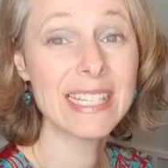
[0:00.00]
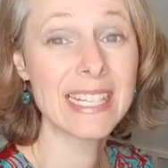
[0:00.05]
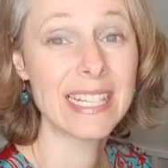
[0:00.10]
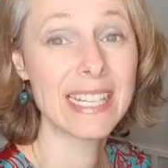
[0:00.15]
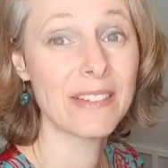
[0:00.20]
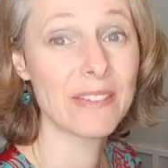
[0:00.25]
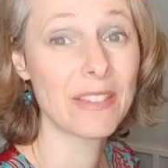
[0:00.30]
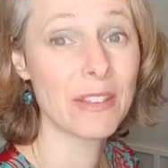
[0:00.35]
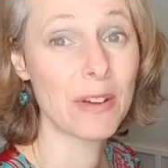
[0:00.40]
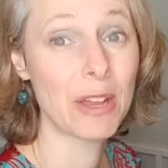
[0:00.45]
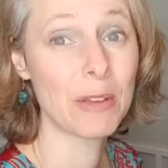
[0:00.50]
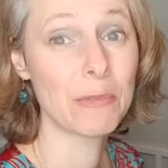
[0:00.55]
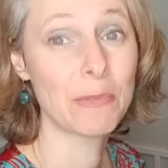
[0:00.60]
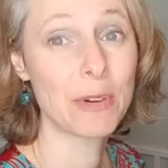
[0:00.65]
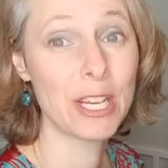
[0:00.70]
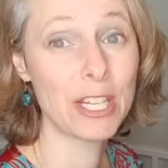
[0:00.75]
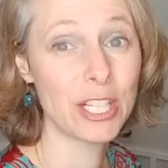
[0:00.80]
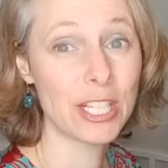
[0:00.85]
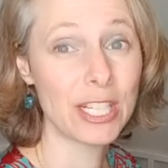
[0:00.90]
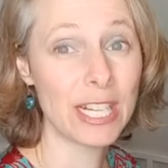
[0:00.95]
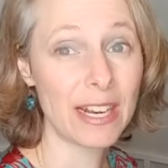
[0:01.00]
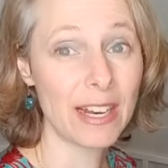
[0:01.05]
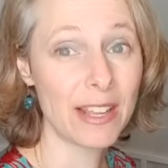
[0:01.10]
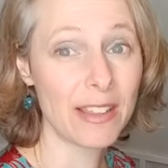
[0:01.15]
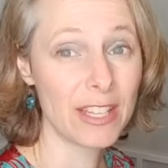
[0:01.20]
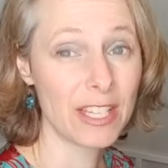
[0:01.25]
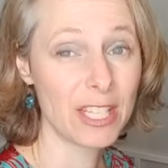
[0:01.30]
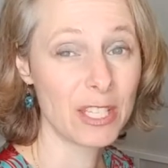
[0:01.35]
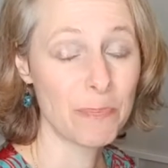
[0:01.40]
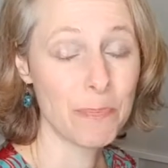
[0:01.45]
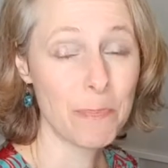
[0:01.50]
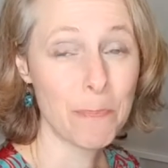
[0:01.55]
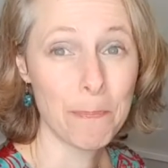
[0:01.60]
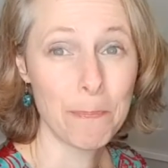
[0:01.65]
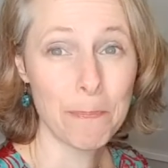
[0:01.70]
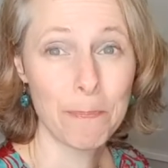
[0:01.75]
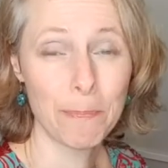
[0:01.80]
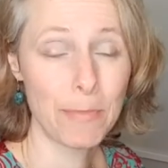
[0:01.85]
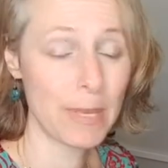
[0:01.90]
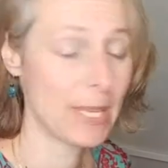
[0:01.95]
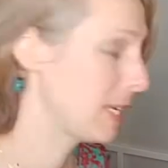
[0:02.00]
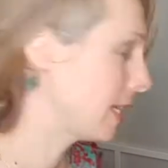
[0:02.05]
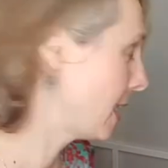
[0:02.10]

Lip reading: of the vibration out of this big